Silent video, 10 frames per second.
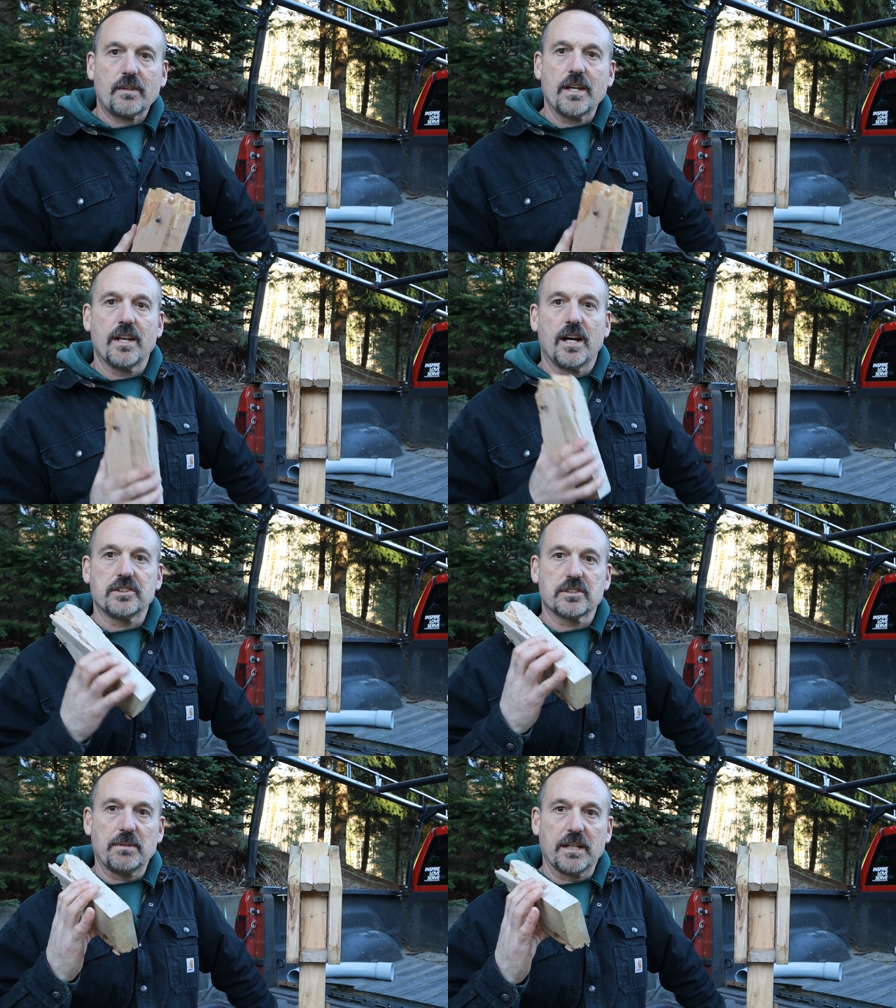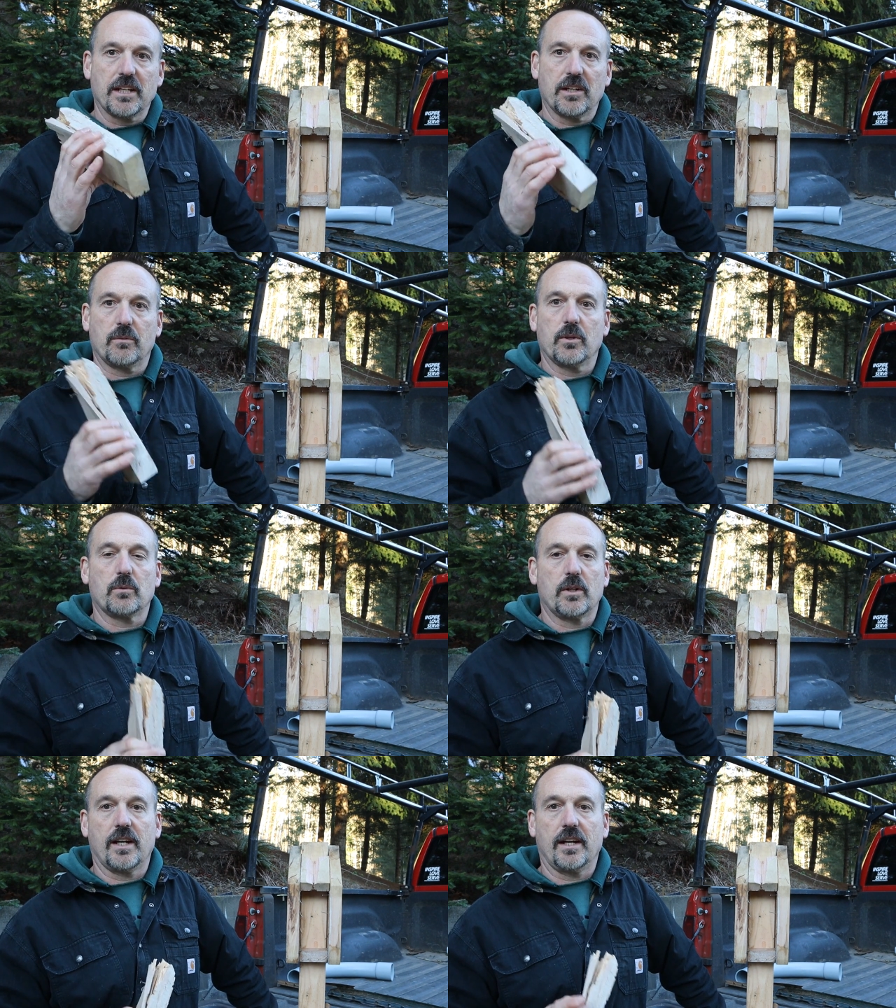and not just making it a
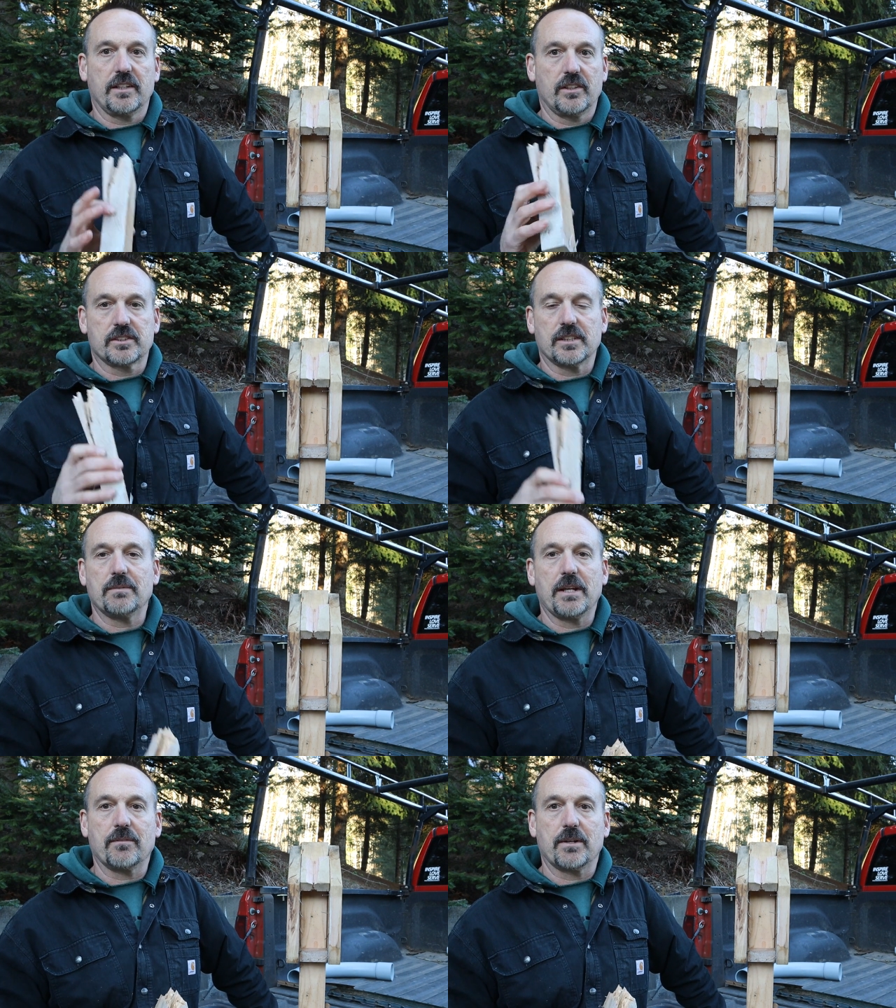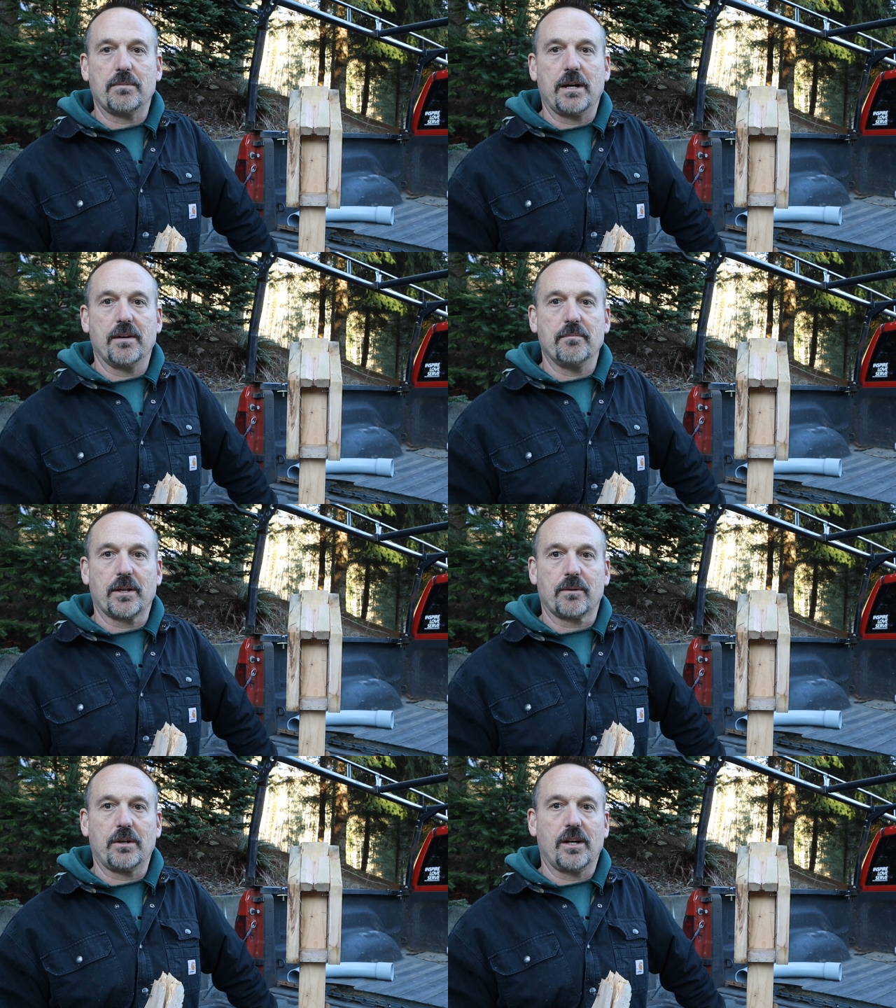wood one, I, you know, someday I'm going to buy a
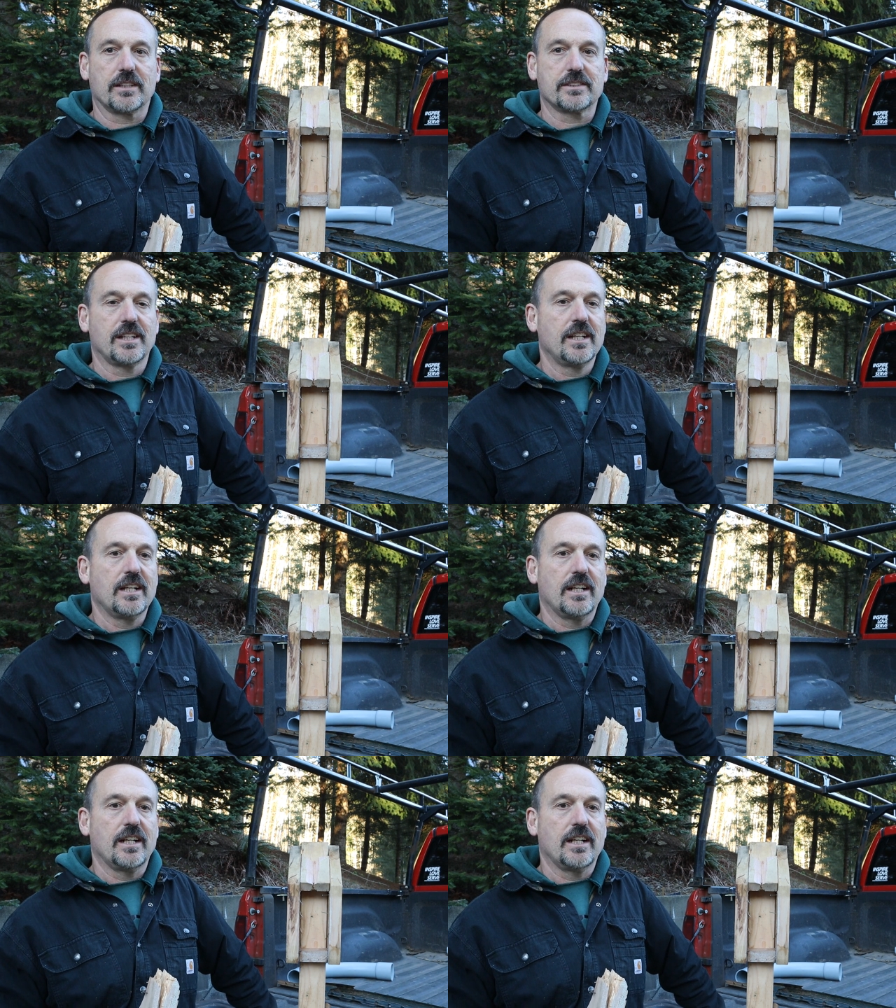metal box.